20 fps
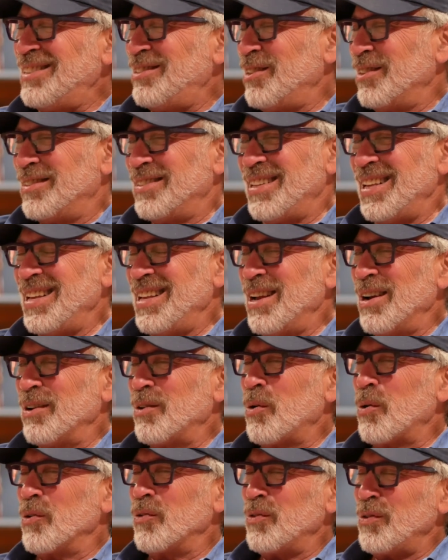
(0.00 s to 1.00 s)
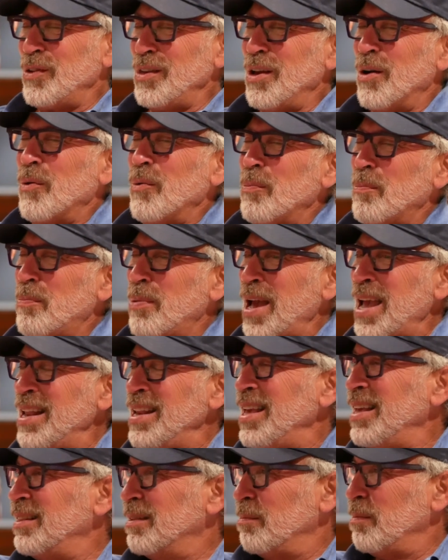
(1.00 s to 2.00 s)
just, of course,
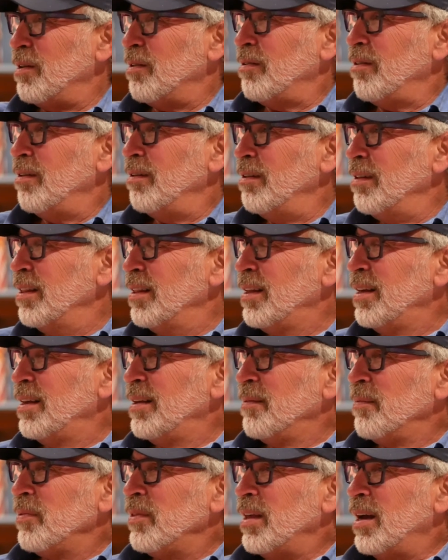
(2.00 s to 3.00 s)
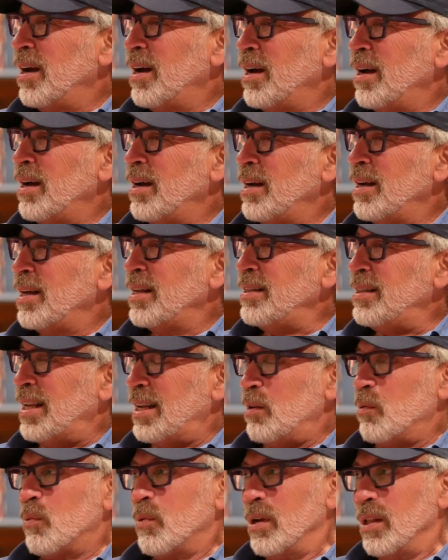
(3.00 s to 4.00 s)
painting the mural,
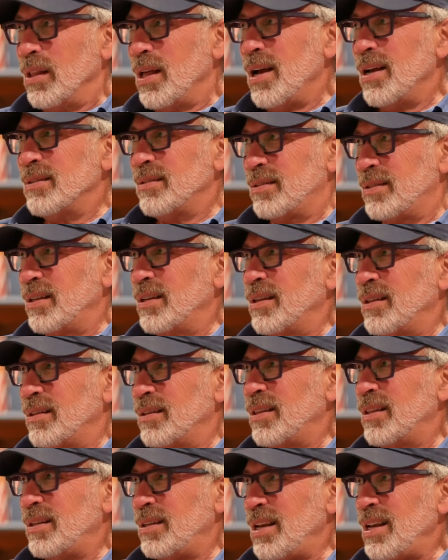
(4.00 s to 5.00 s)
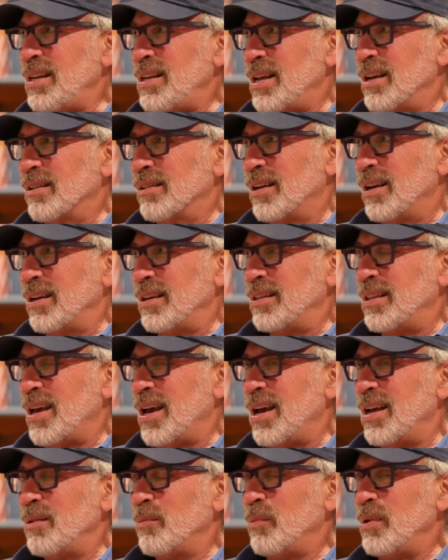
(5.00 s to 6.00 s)
didn't realize the detail like
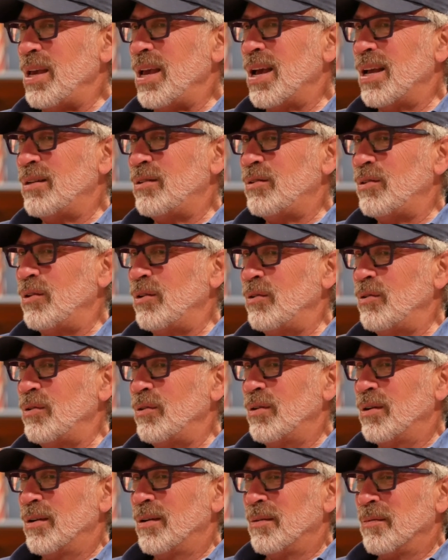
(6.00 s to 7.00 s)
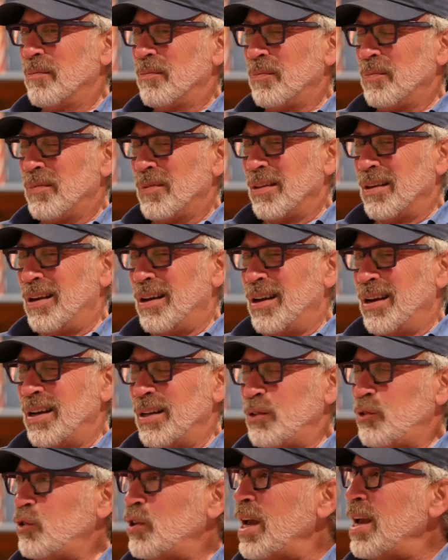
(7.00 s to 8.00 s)
that. And we had to
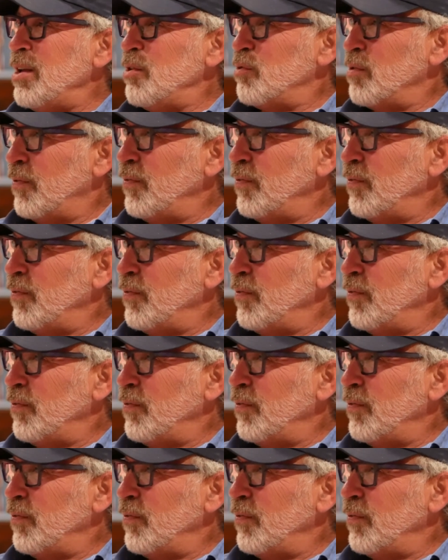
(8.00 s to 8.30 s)
change a